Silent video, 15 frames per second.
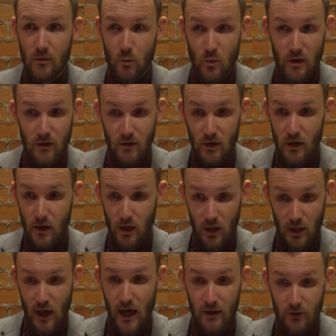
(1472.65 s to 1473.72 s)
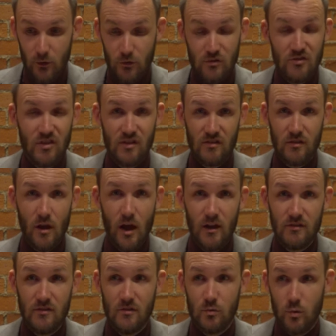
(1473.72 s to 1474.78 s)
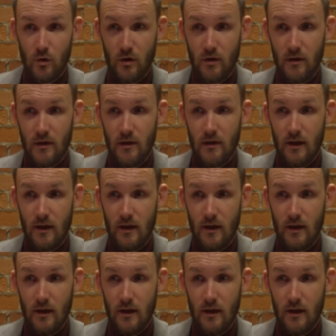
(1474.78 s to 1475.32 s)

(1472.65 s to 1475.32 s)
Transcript: when a lot of those 6 losses were